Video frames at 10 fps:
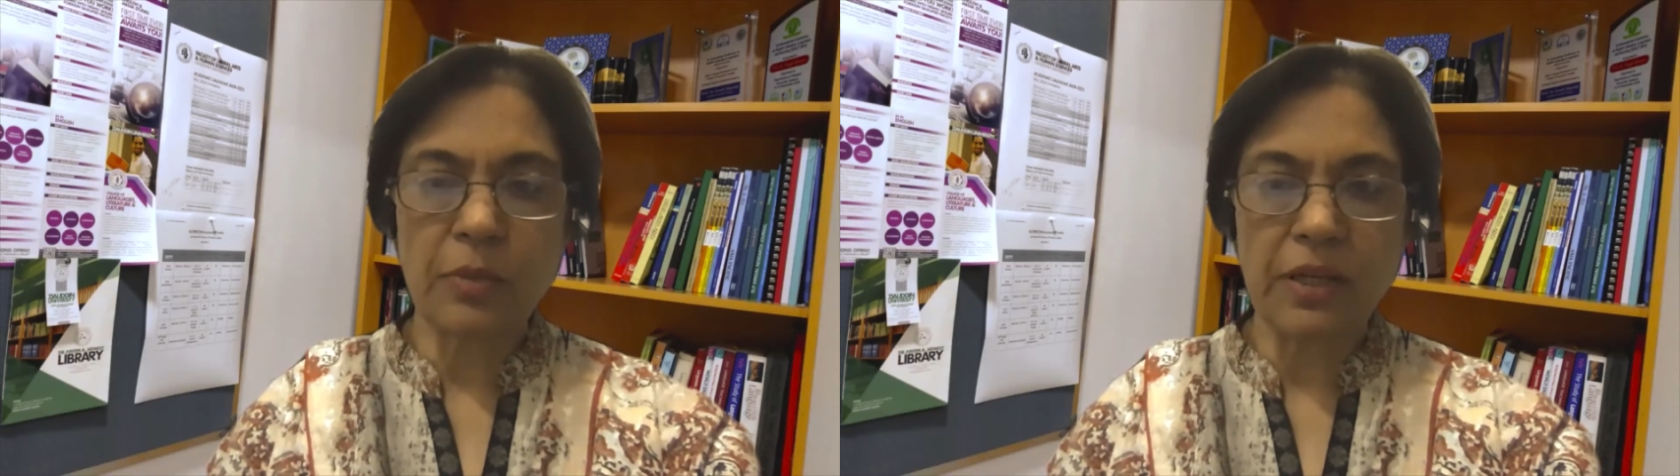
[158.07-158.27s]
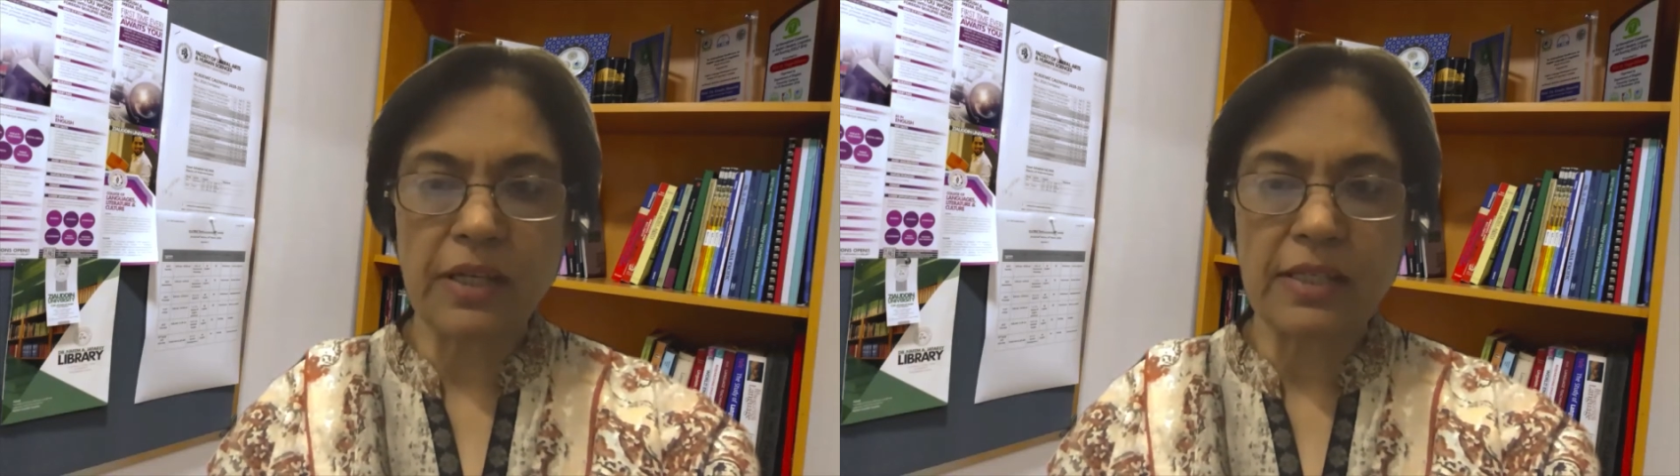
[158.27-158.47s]

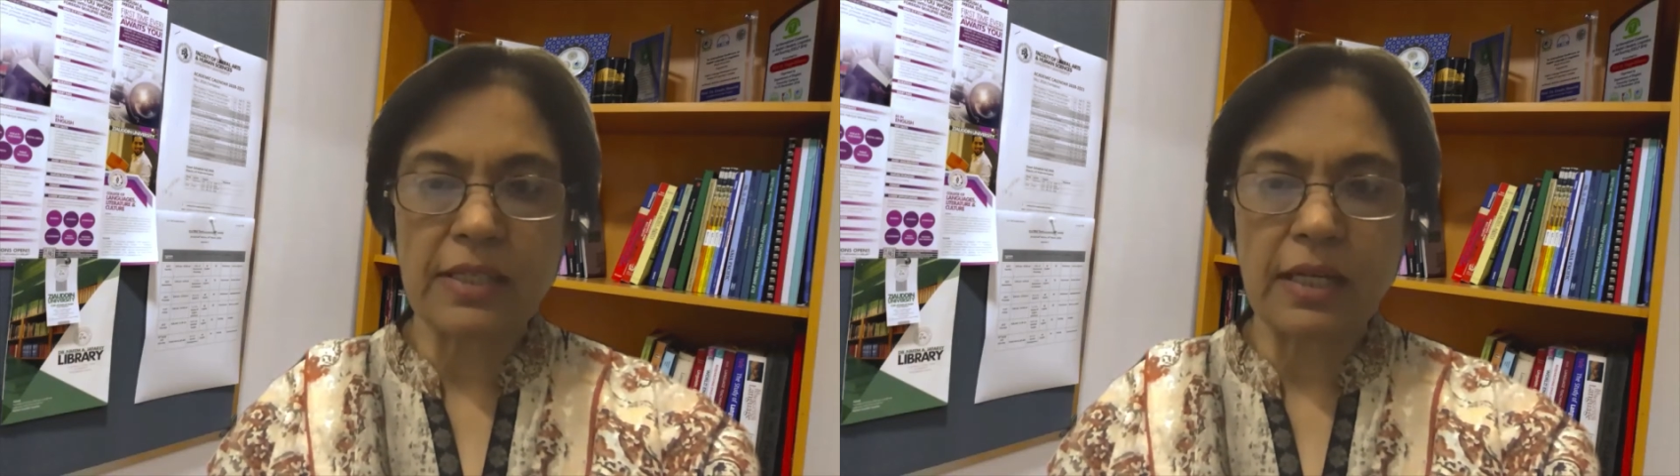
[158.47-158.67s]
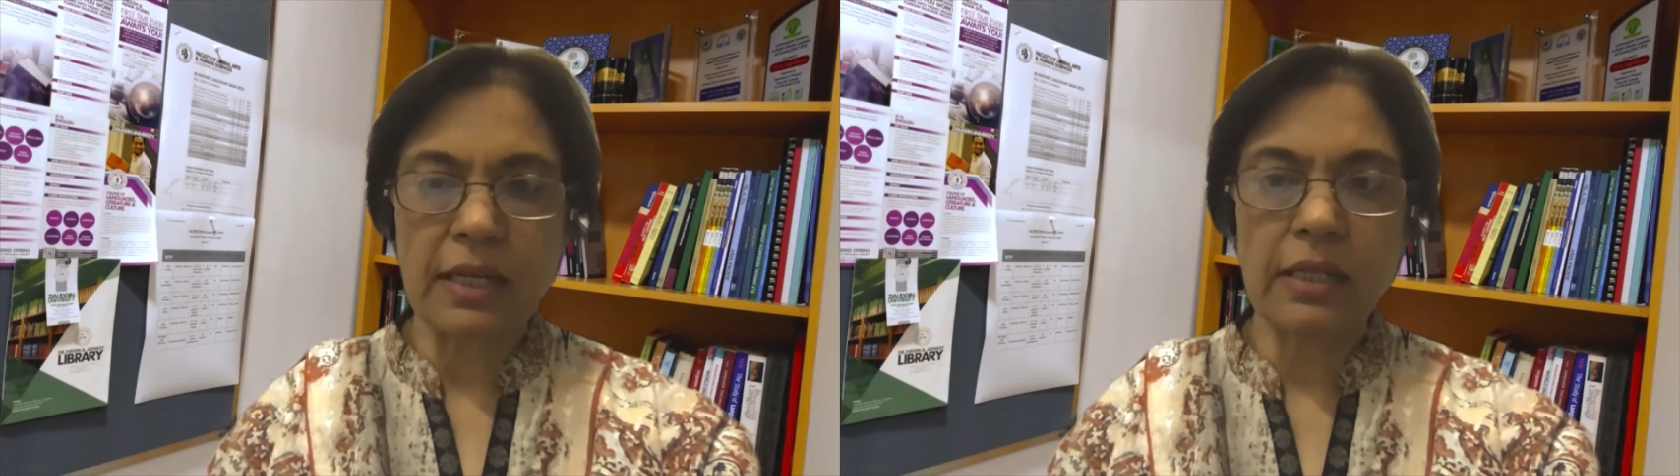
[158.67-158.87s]

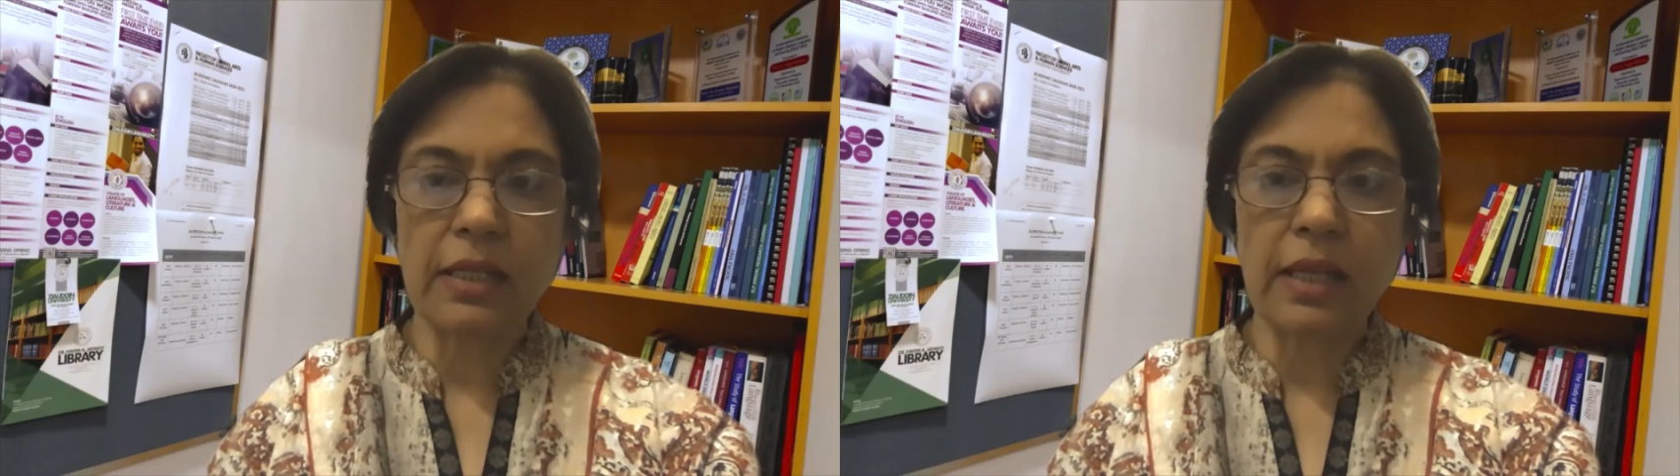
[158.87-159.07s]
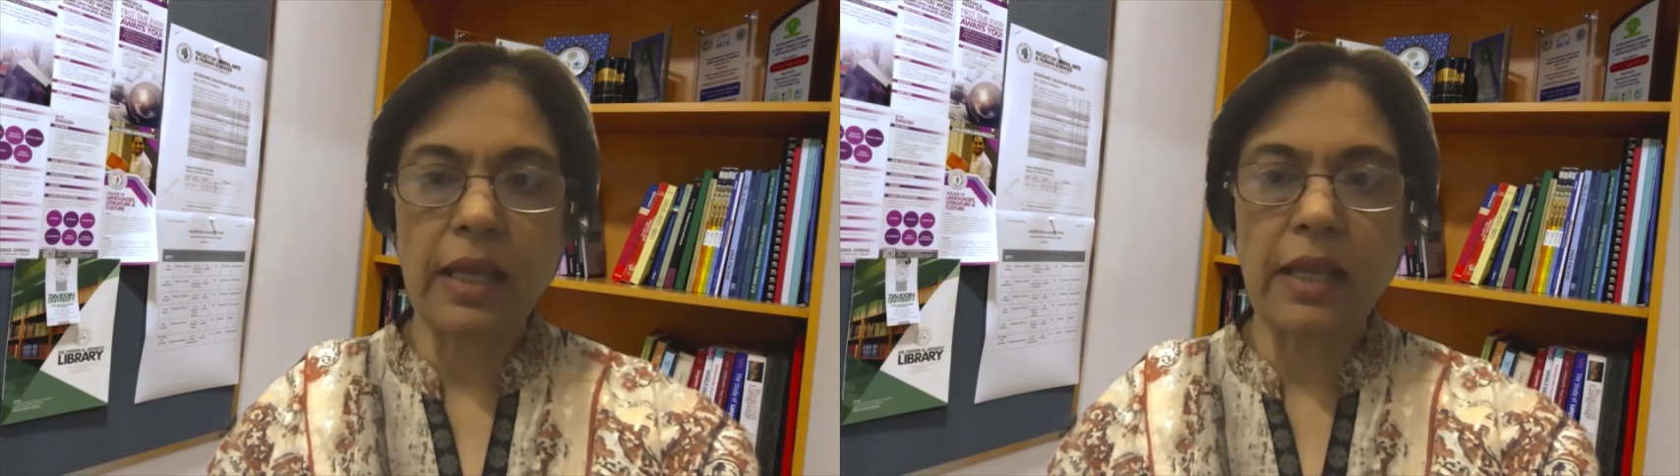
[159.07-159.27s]
Pakistan
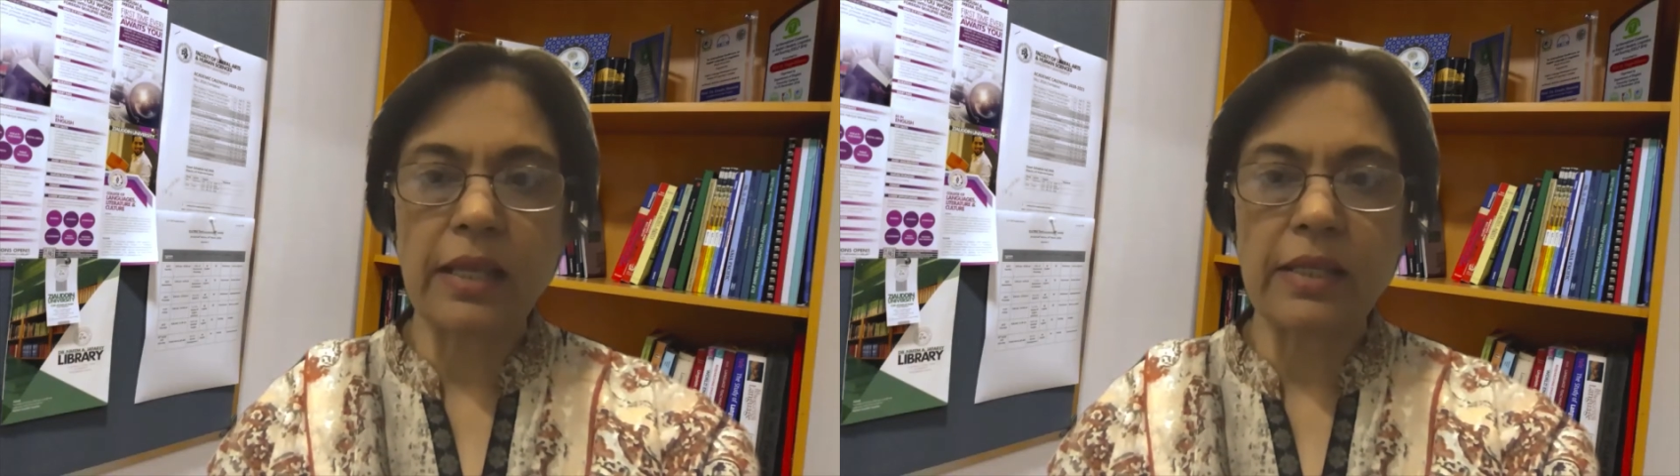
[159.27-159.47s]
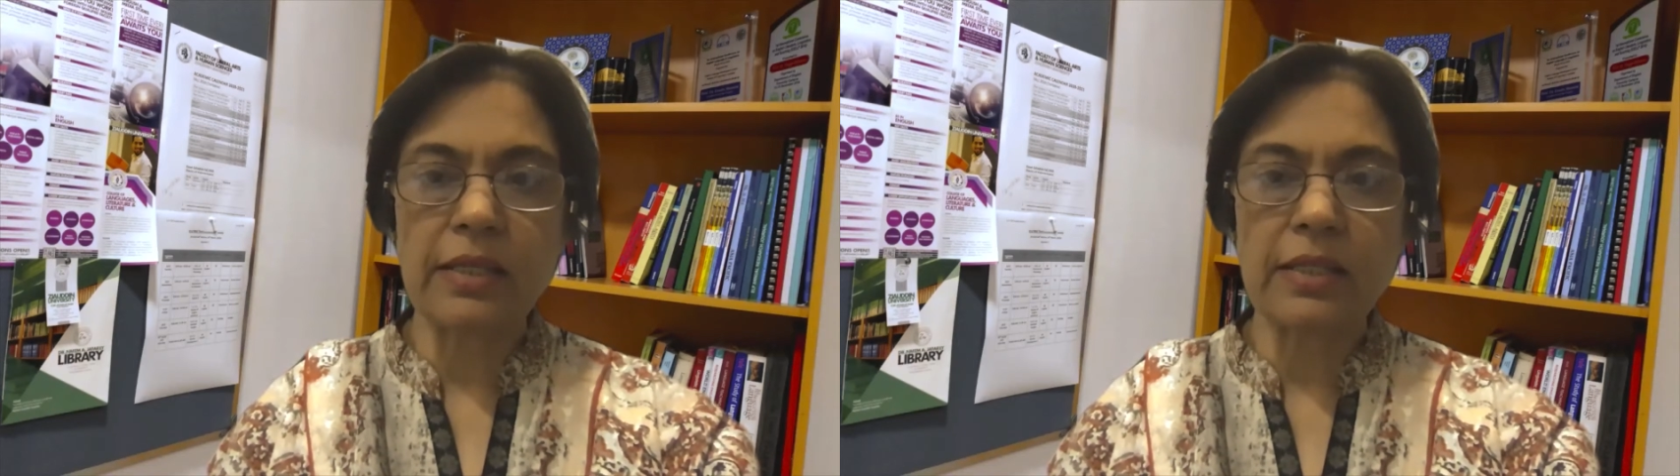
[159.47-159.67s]

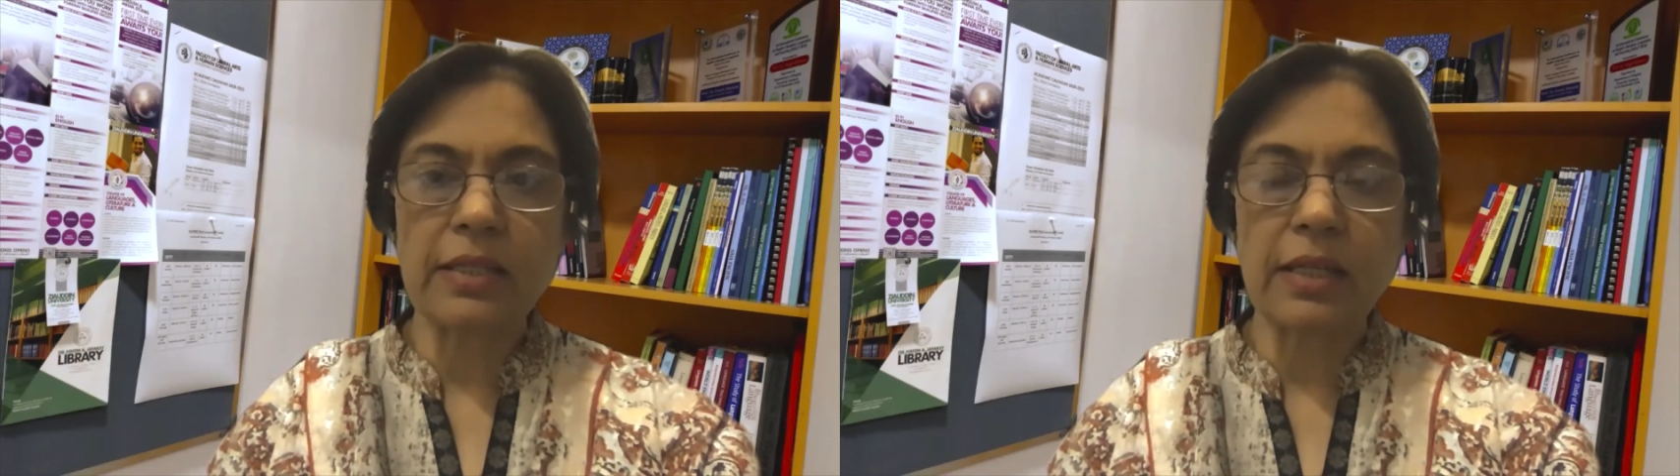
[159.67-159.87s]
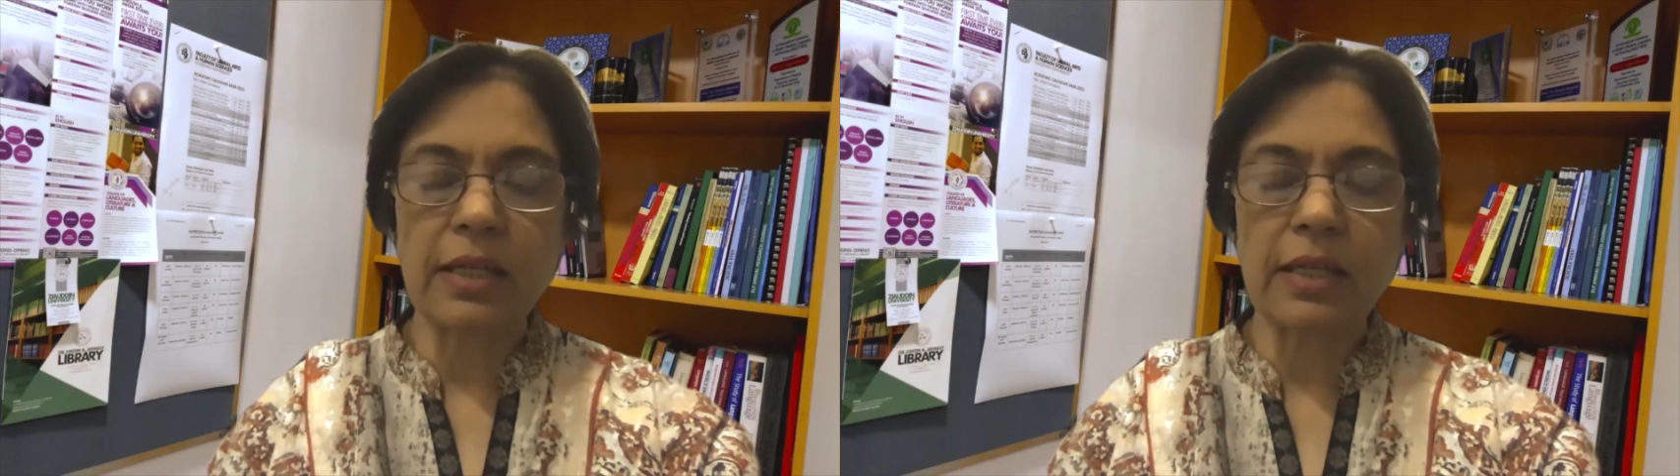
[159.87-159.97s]
and